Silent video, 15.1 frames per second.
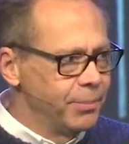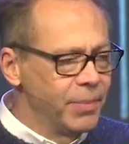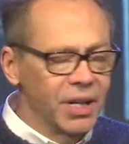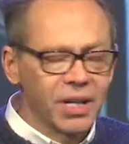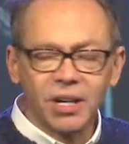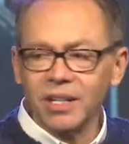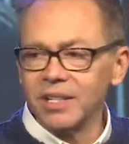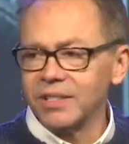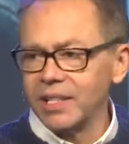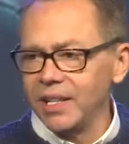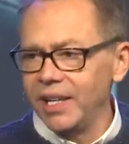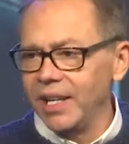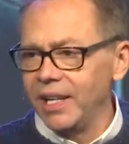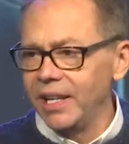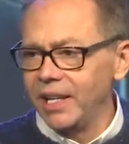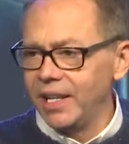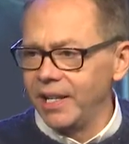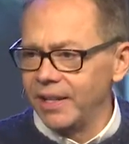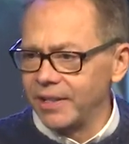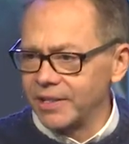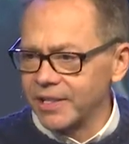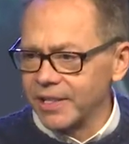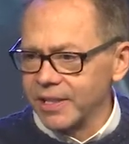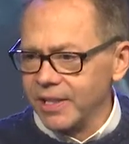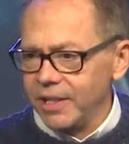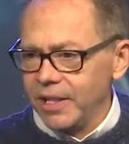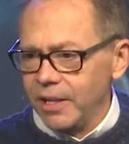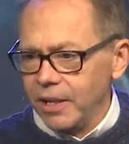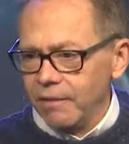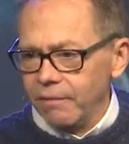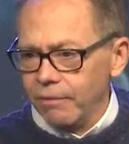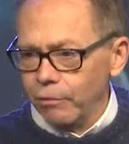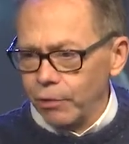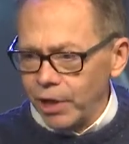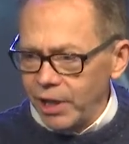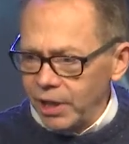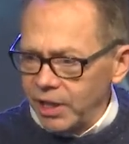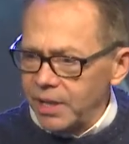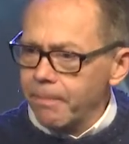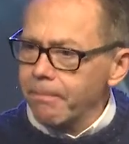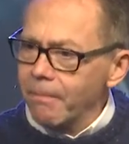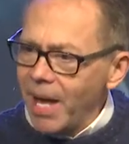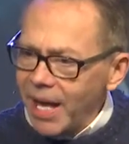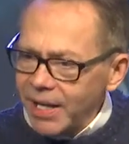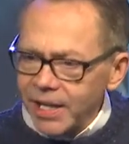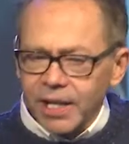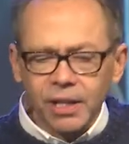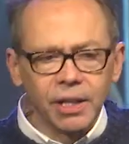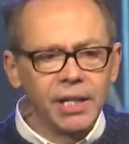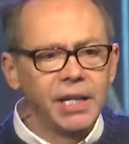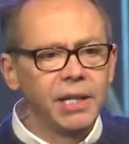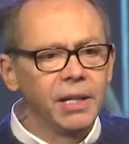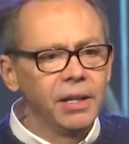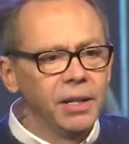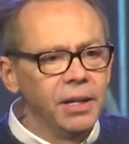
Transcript: Because it is really medically